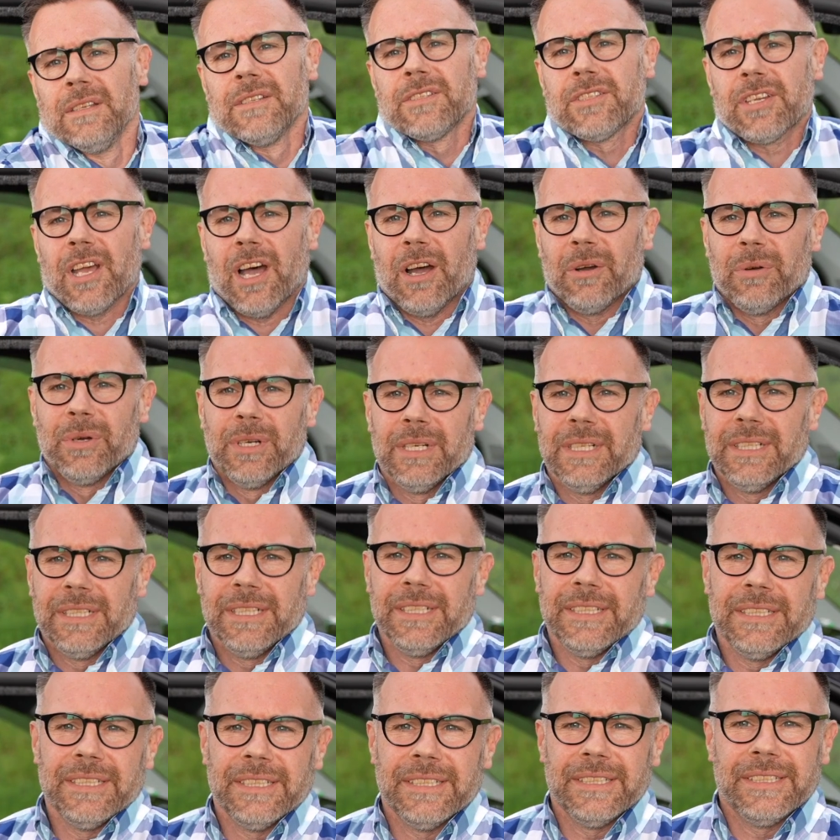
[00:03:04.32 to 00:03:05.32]
So,
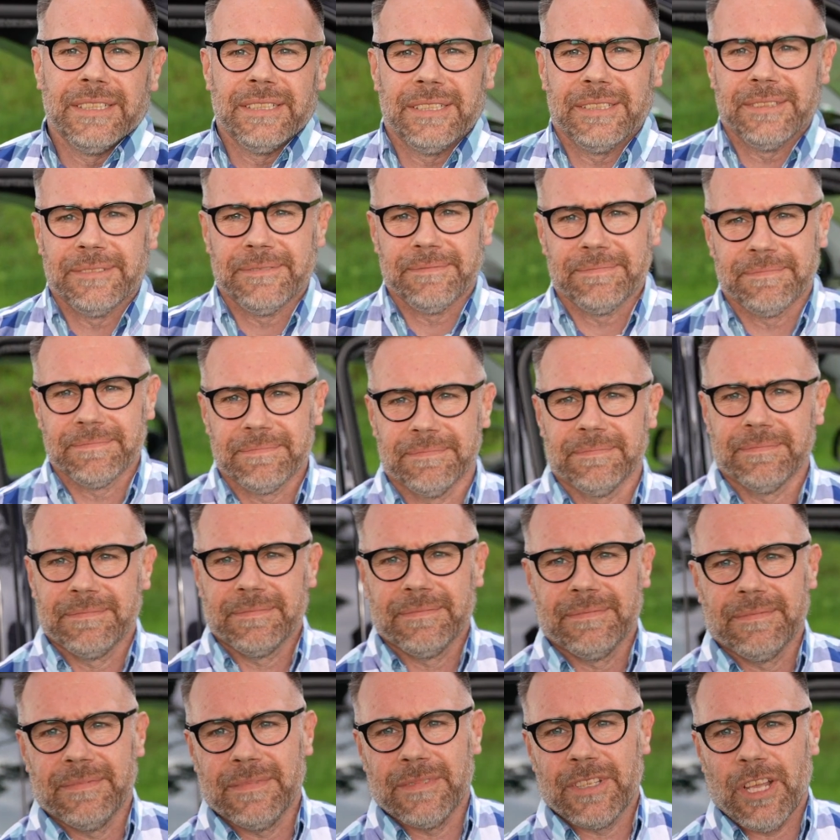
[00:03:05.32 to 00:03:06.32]

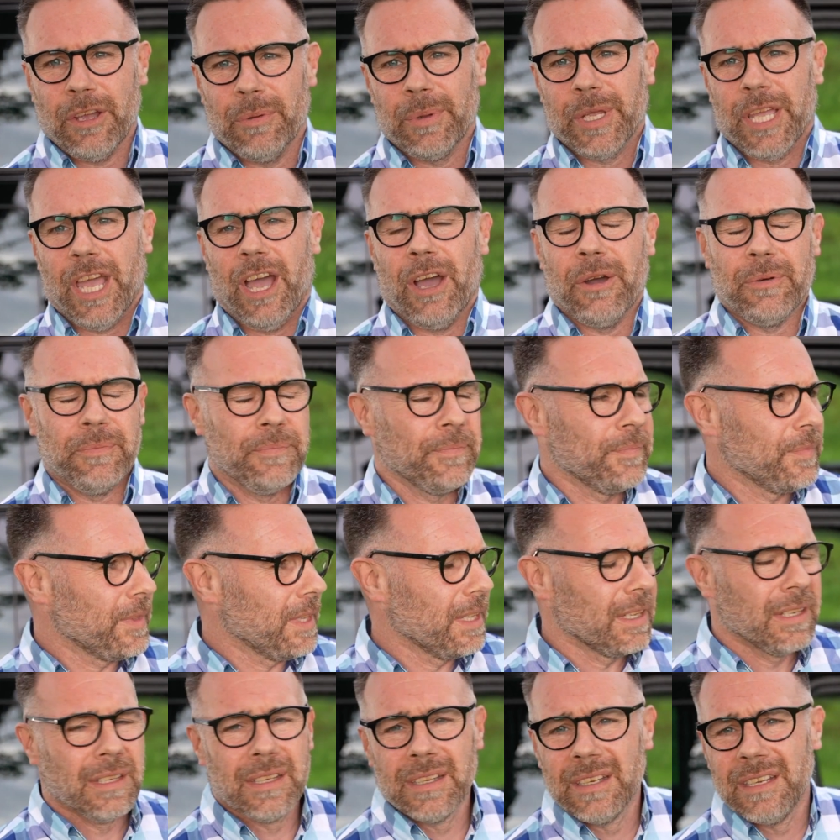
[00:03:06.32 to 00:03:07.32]
there we go.
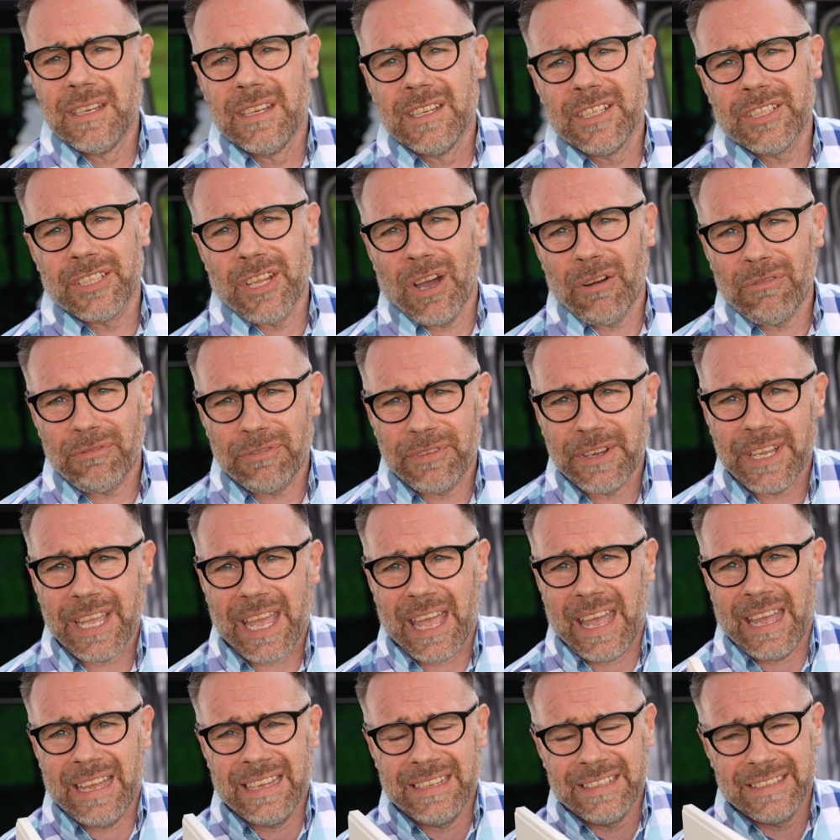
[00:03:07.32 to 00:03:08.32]
Don't
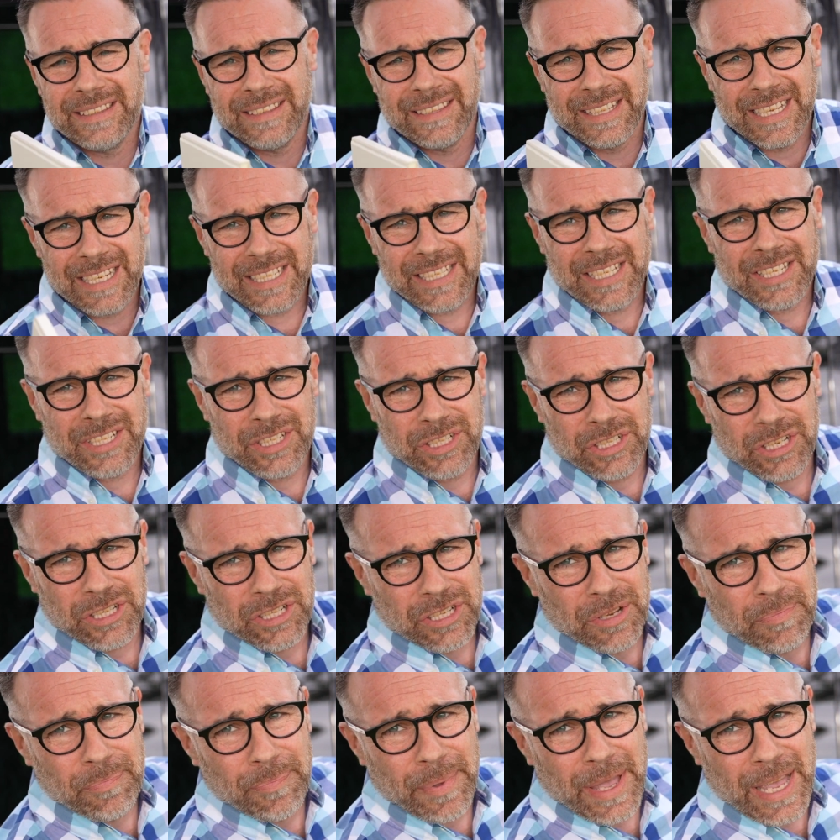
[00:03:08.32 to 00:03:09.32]
forget, this is
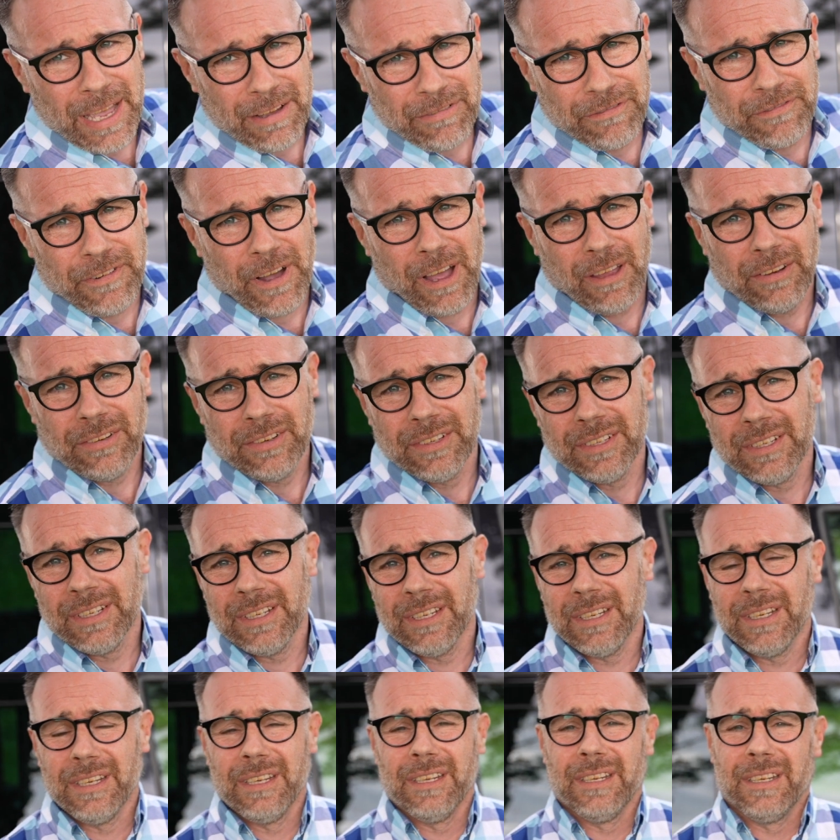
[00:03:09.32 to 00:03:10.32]
just a bit of fun.
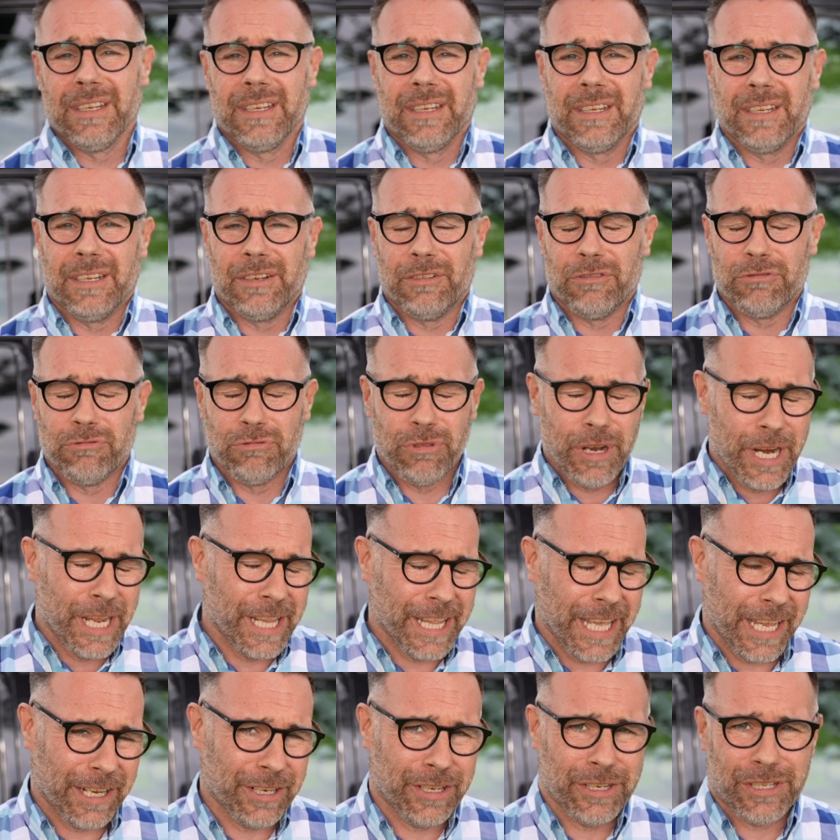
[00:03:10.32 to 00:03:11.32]

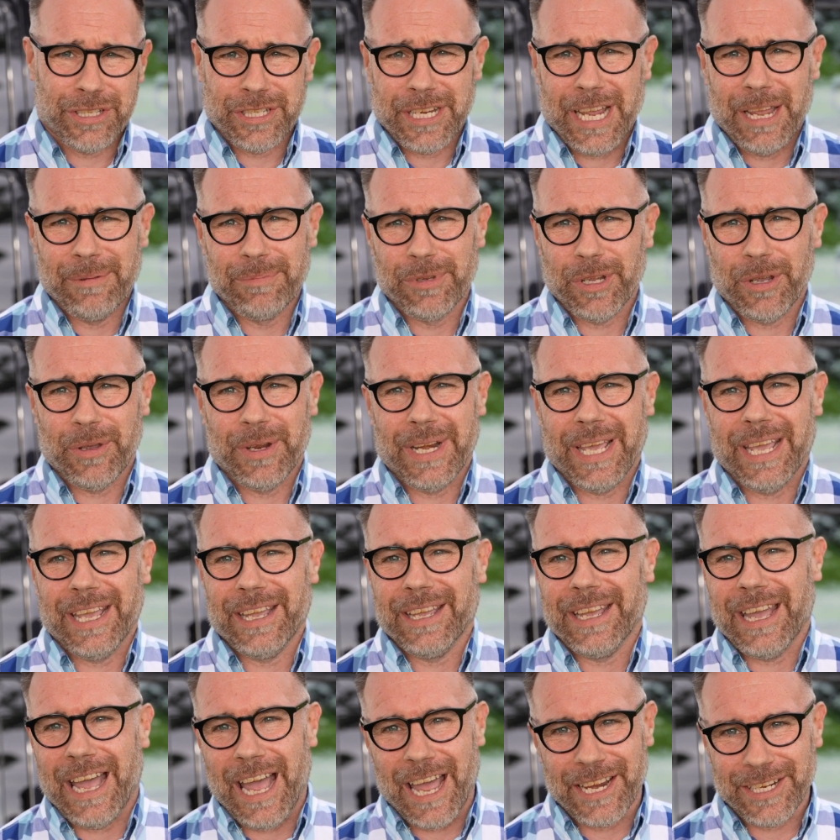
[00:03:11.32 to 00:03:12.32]
Really had a good time doing
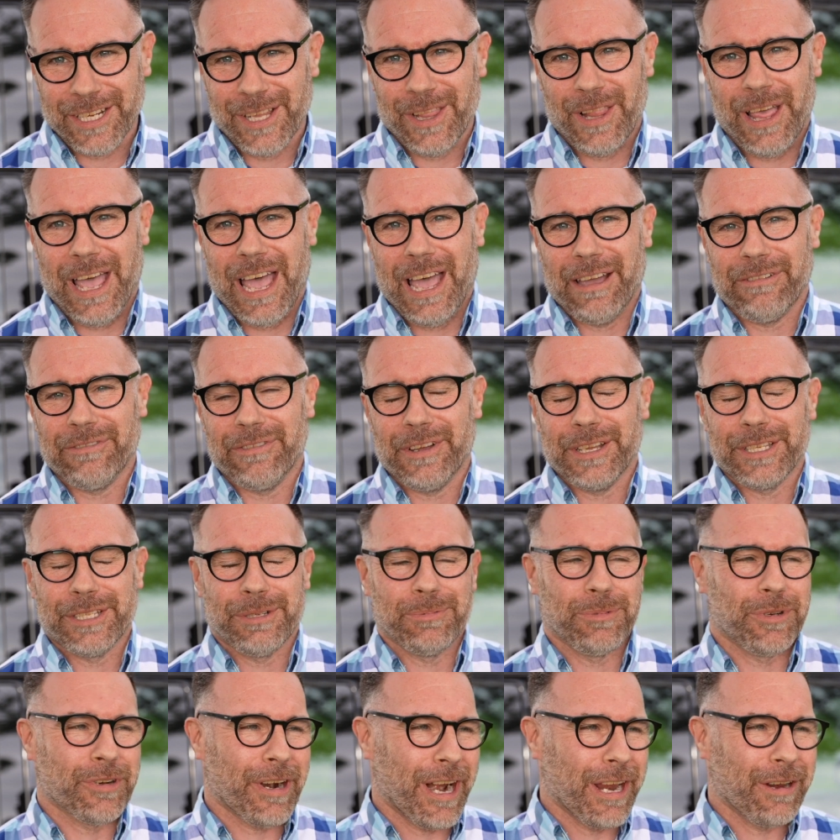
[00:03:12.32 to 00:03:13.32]
it, had a laugh, had
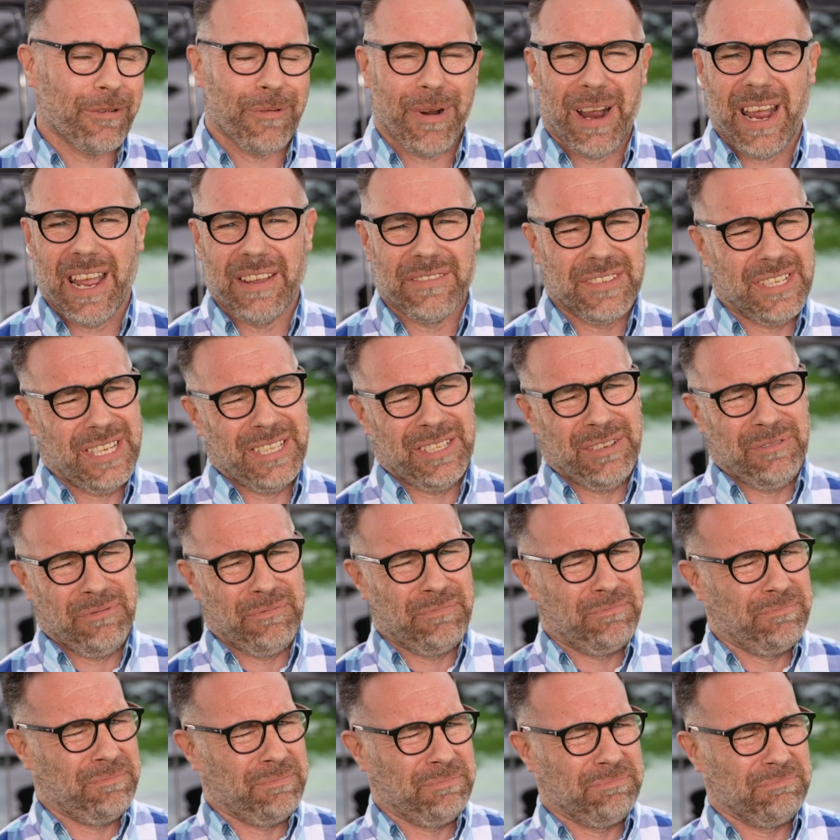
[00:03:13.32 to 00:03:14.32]
some great waves, had some
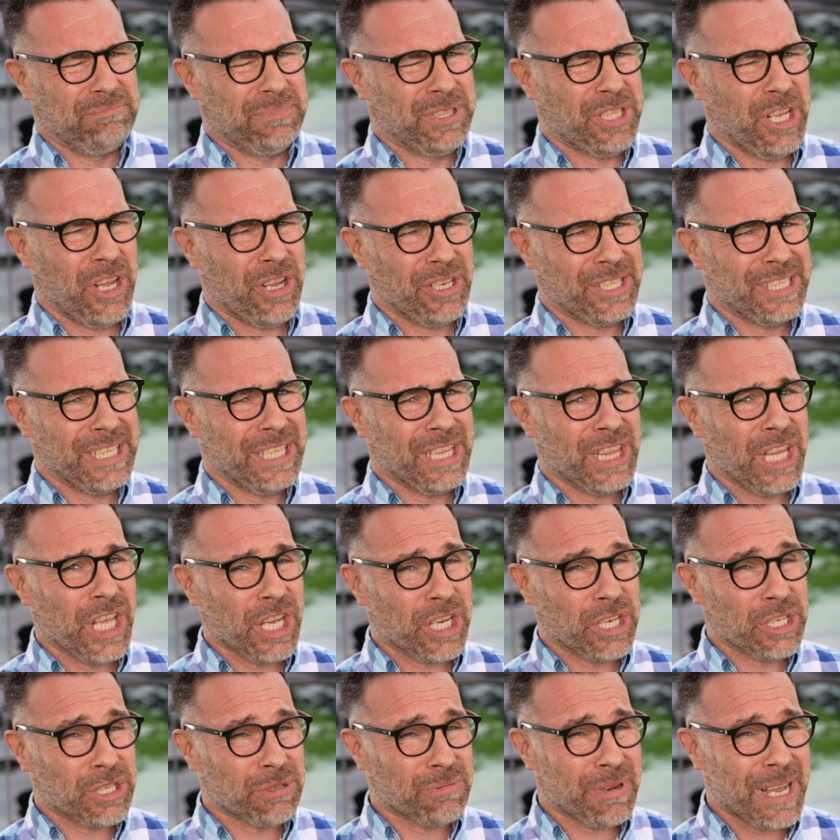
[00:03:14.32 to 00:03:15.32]
dirty
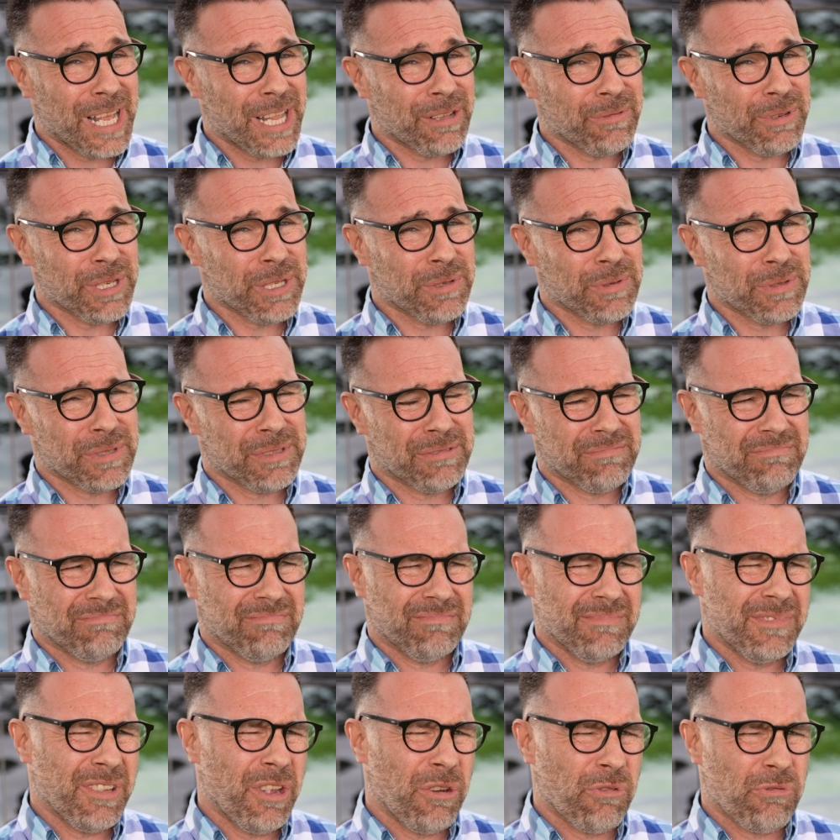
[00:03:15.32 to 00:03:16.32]
luck as well, which was
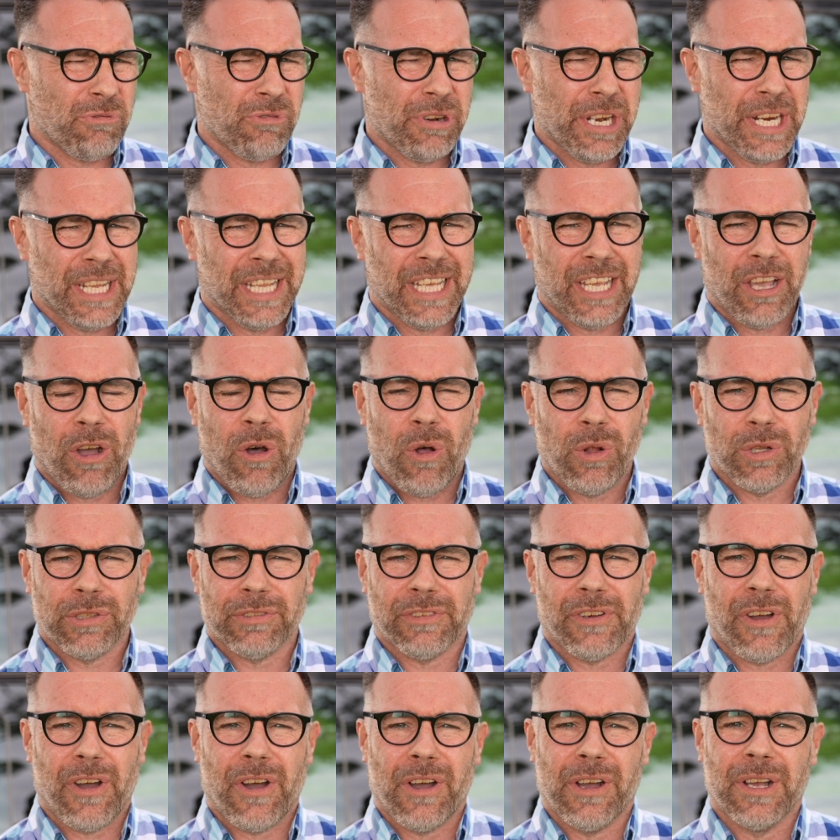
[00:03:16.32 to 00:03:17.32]
not really called
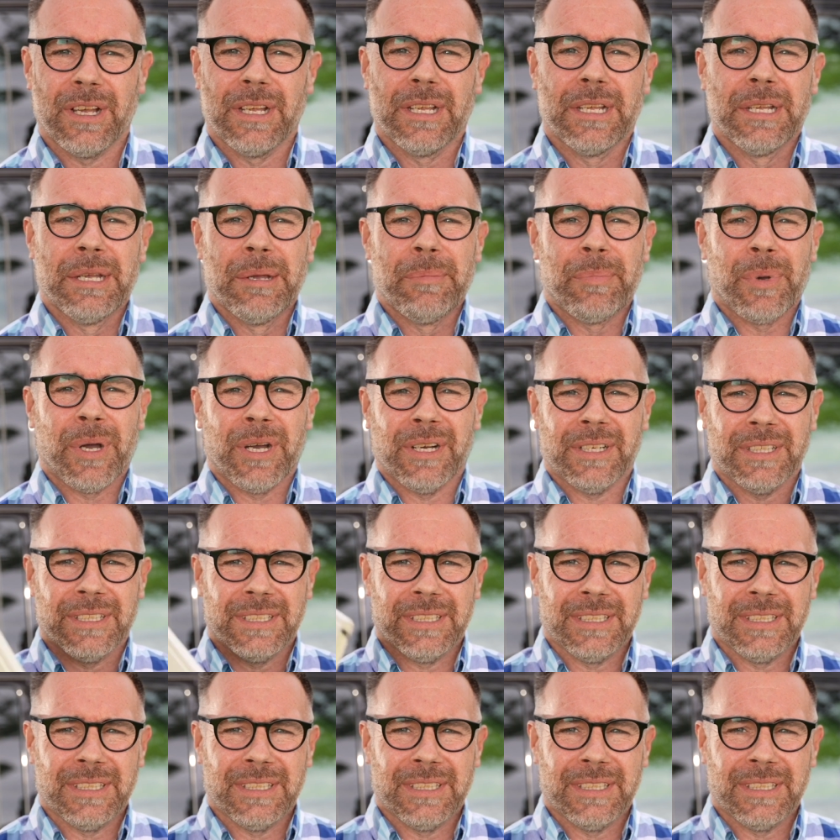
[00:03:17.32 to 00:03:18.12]
for, but